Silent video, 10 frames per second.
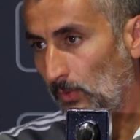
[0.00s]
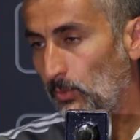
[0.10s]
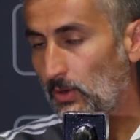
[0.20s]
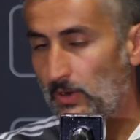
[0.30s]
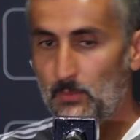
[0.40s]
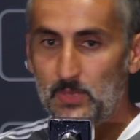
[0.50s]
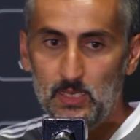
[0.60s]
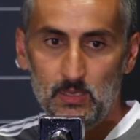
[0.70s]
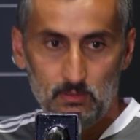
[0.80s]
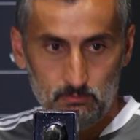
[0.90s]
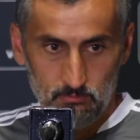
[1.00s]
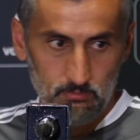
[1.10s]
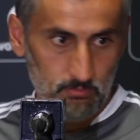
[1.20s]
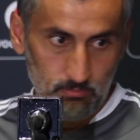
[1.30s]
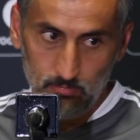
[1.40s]
we're going to be,
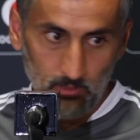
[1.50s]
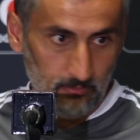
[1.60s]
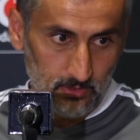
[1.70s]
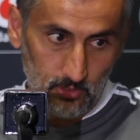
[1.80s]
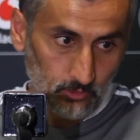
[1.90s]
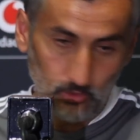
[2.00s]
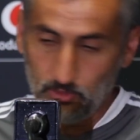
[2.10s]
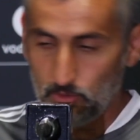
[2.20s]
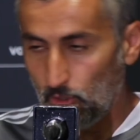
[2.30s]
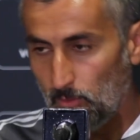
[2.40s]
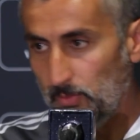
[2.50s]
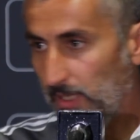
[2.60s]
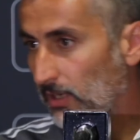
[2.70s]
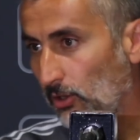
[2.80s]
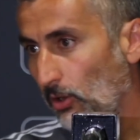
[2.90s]
if it's not on the top,
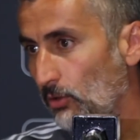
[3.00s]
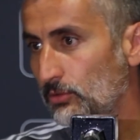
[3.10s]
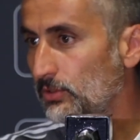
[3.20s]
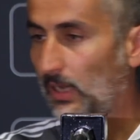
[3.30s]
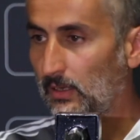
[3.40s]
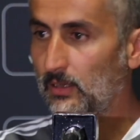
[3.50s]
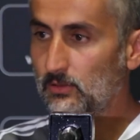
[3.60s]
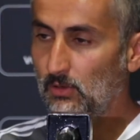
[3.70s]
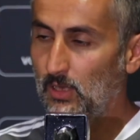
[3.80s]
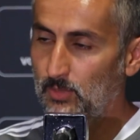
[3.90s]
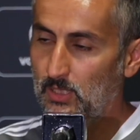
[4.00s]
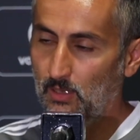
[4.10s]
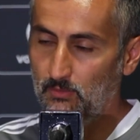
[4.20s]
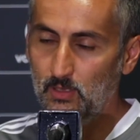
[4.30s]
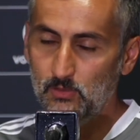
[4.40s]
very close, and I
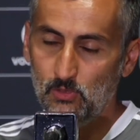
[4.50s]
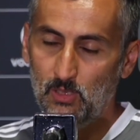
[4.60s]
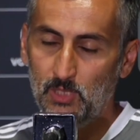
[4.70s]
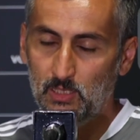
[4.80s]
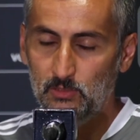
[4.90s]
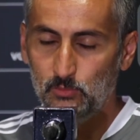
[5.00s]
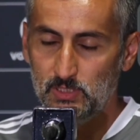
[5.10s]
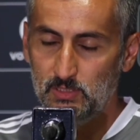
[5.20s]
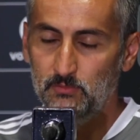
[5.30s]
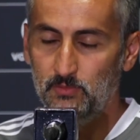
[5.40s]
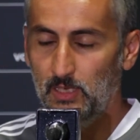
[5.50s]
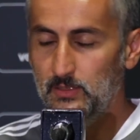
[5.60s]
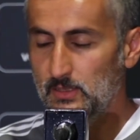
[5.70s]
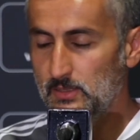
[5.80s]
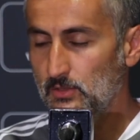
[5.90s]
think it's going to be an interesting
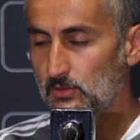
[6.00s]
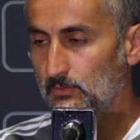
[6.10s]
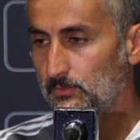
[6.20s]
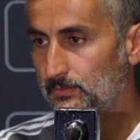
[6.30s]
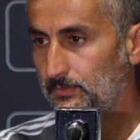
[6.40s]
fight this season.